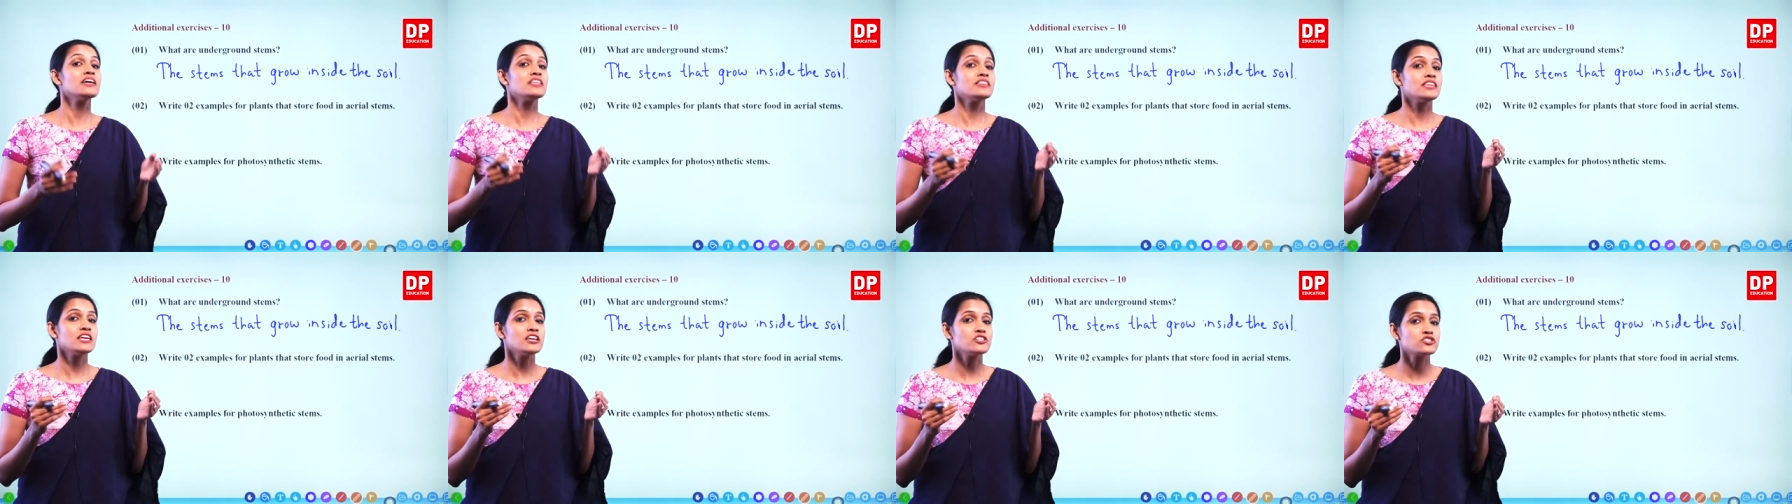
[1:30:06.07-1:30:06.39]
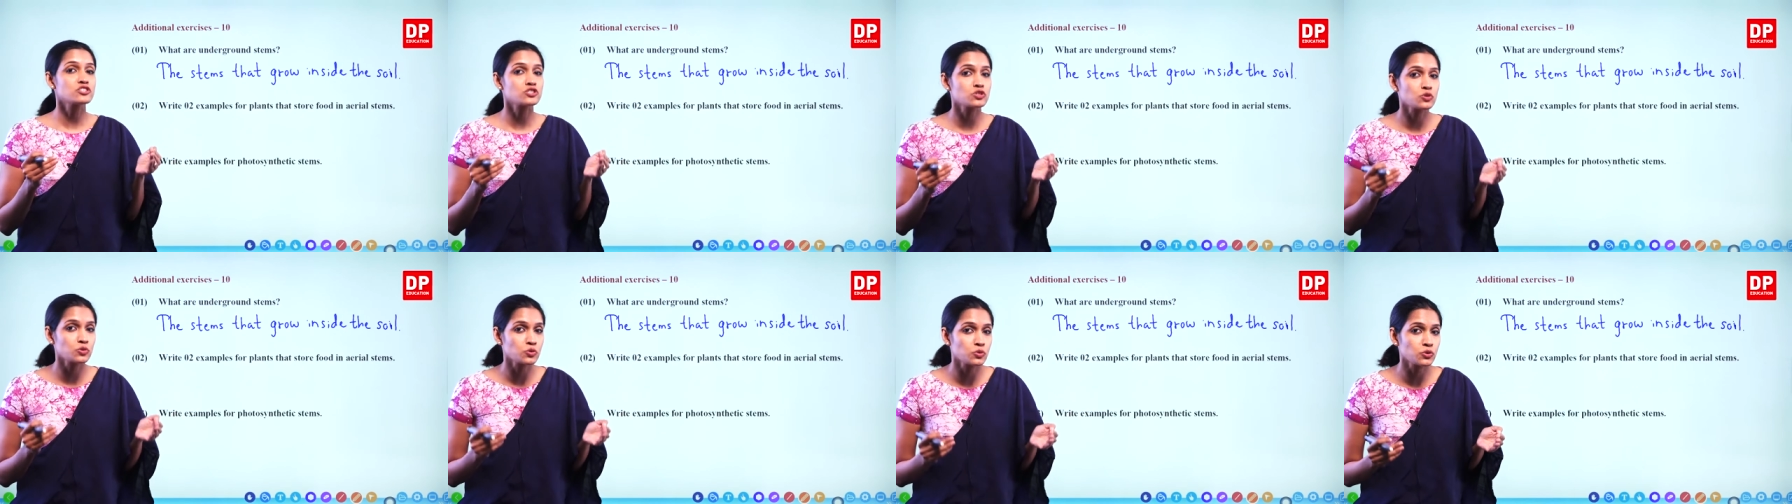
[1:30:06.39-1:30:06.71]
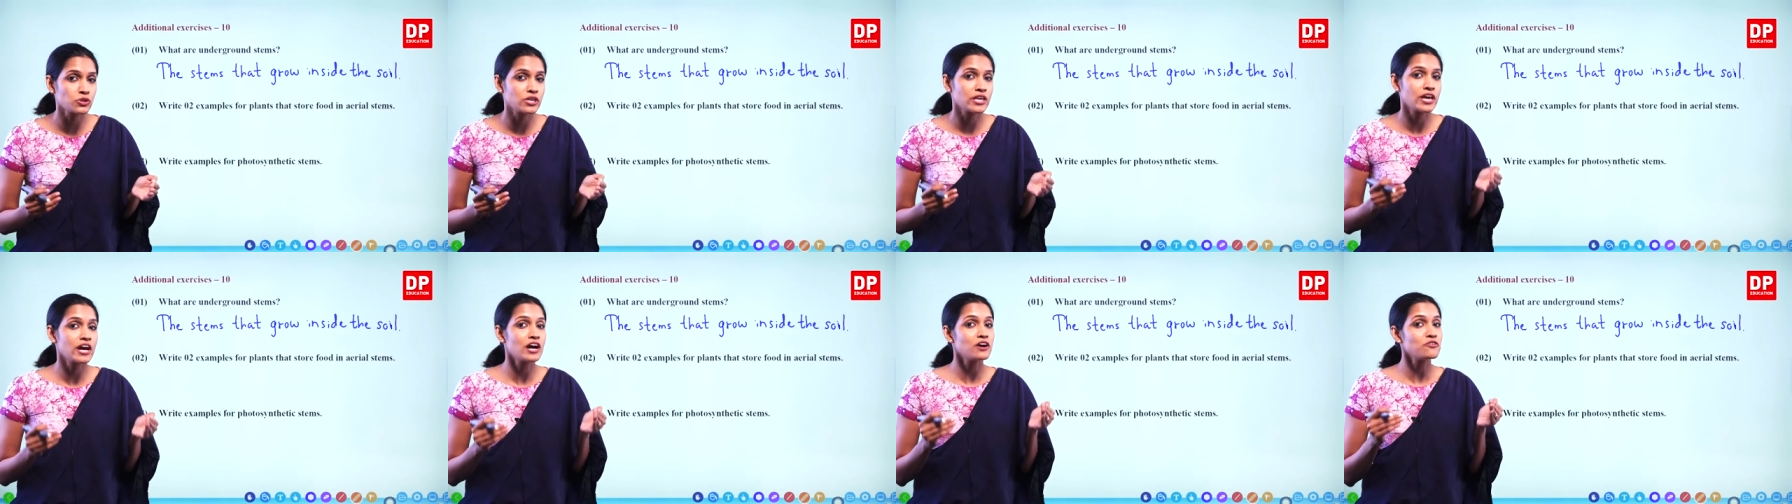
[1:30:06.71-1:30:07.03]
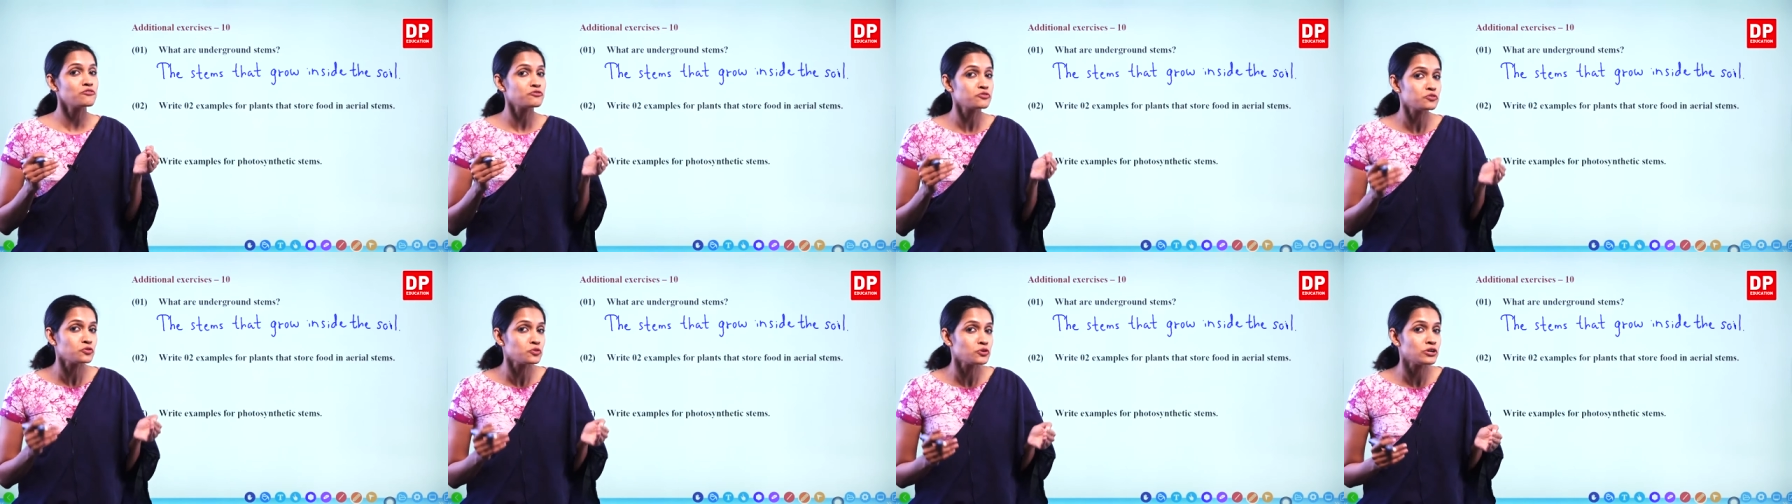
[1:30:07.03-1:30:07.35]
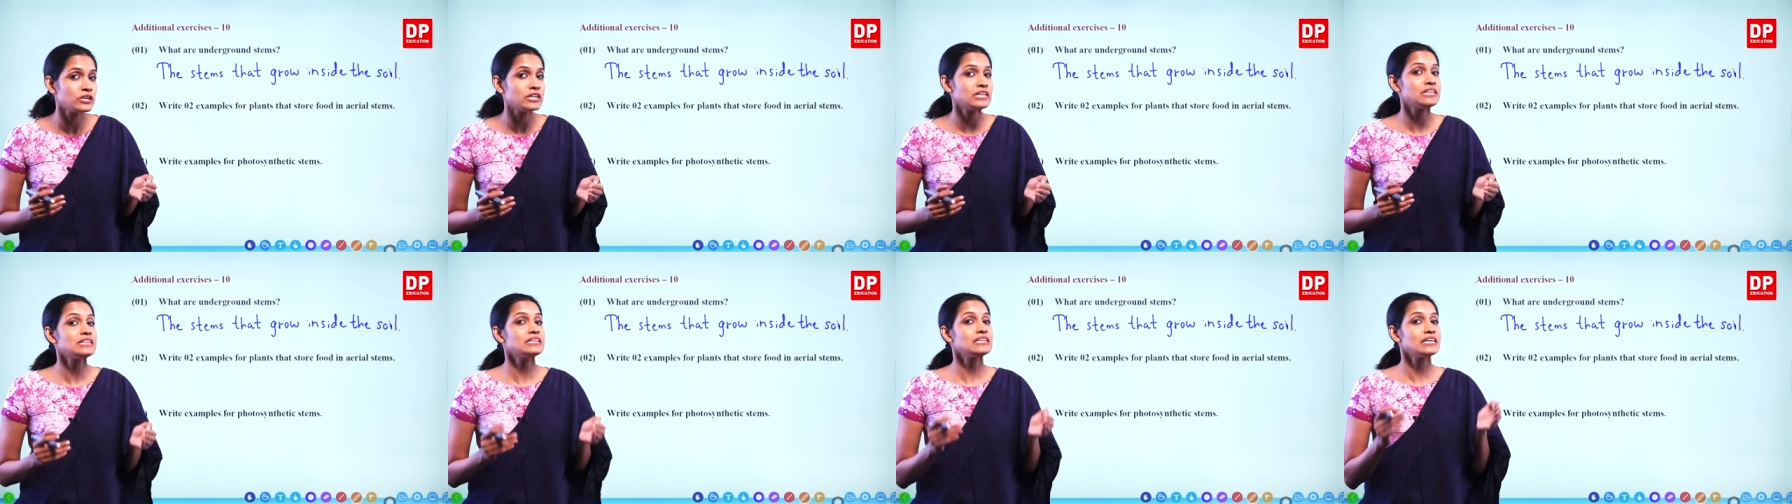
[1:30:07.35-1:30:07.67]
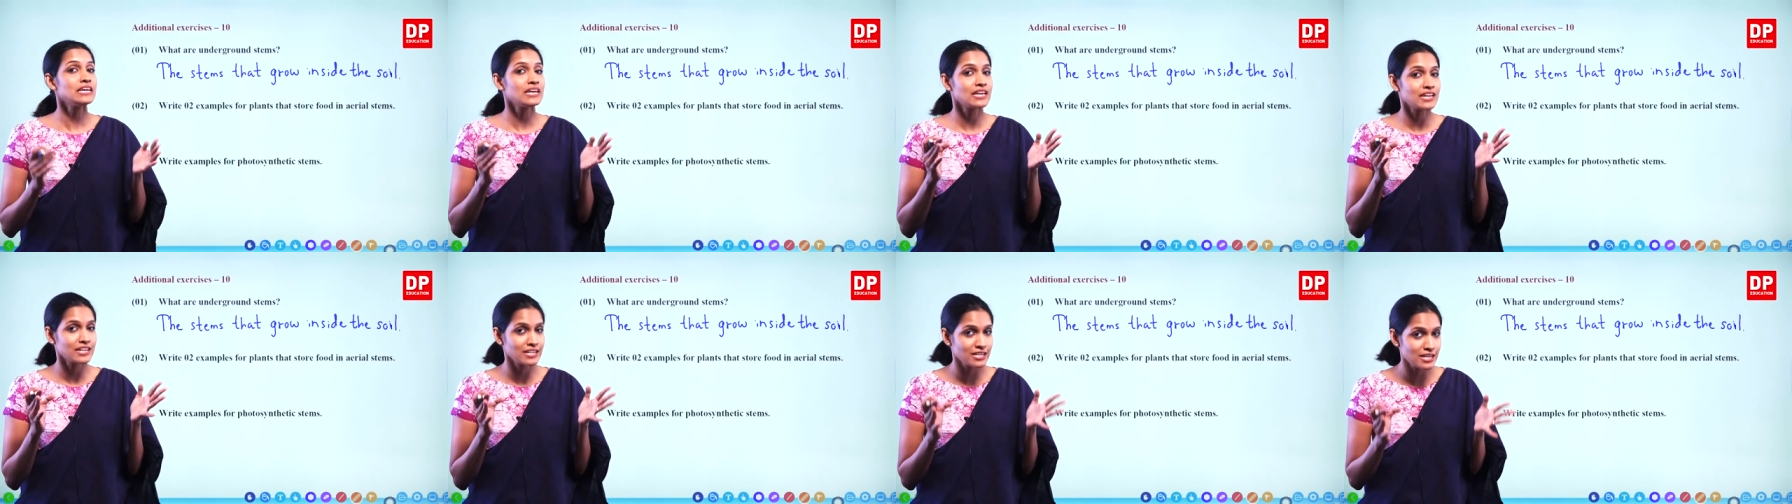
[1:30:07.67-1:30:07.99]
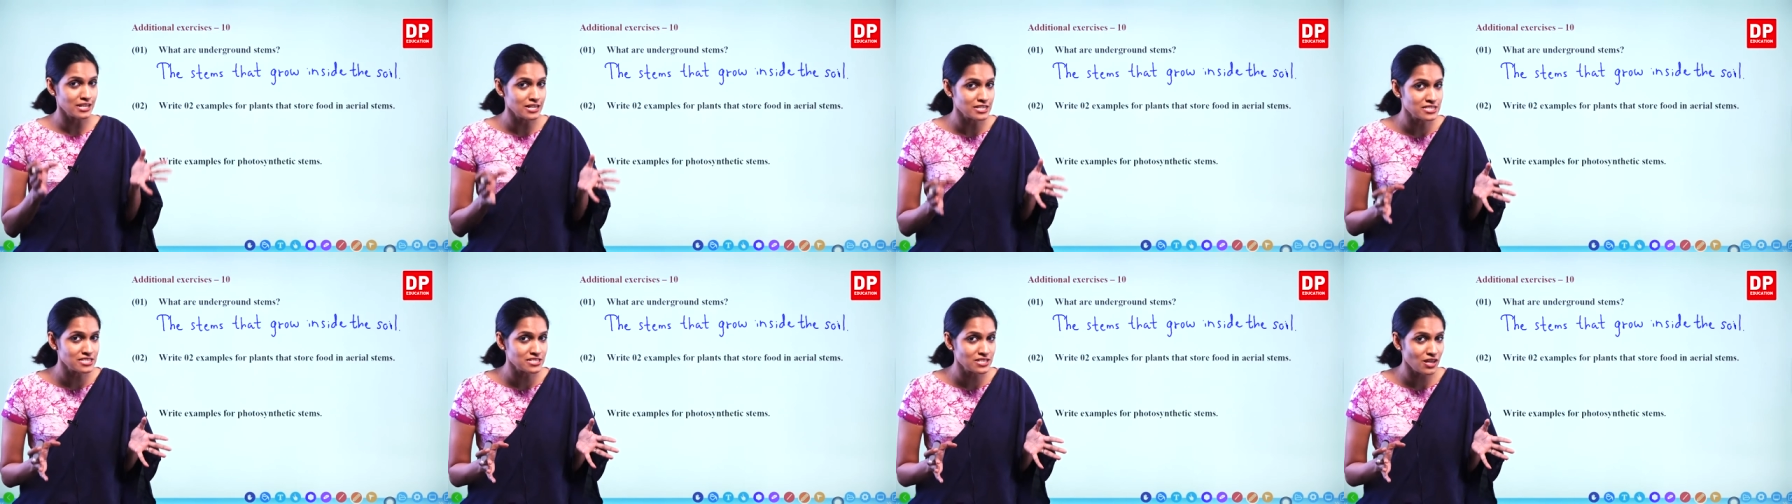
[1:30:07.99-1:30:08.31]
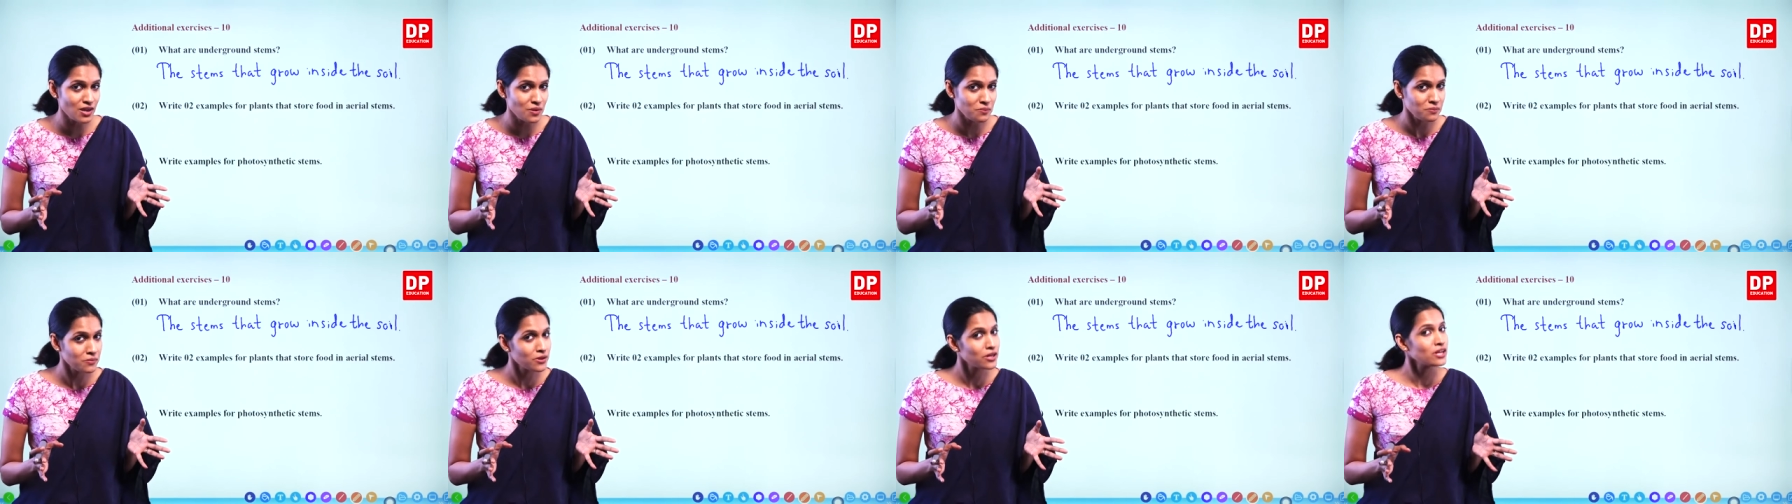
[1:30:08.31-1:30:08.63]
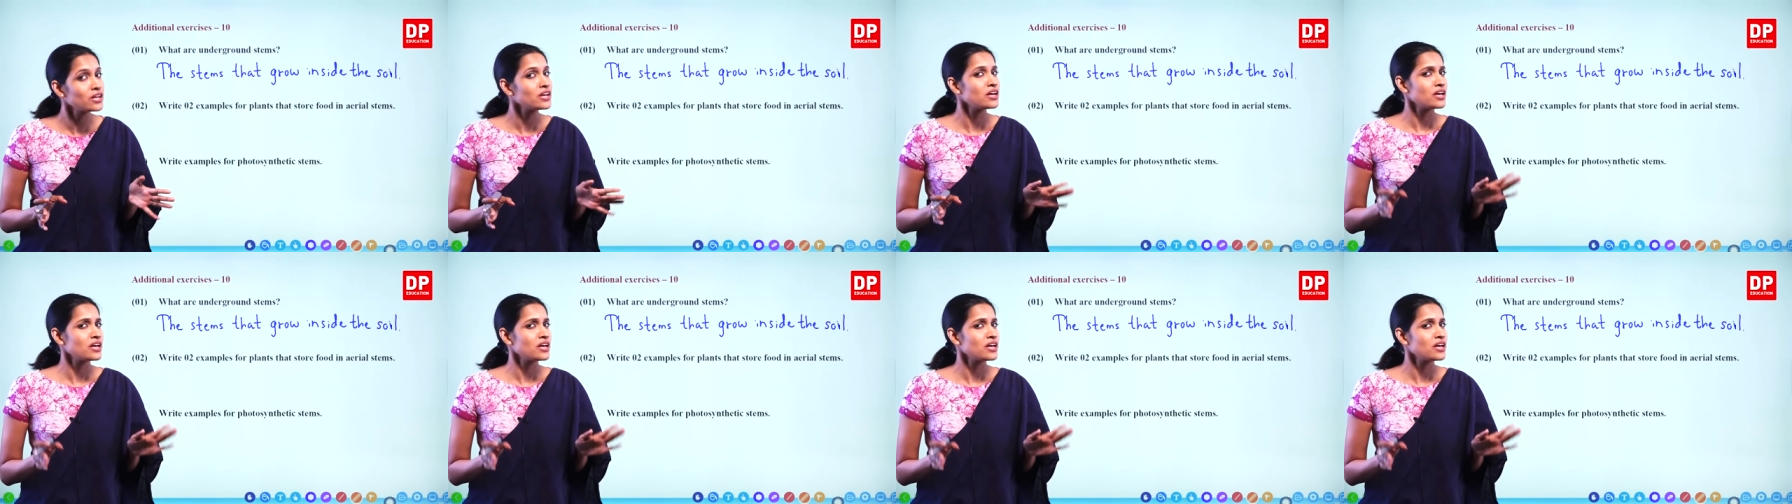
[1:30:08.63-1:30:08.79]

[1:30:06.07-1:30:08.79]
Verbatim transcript: they store their food in the aerial stem.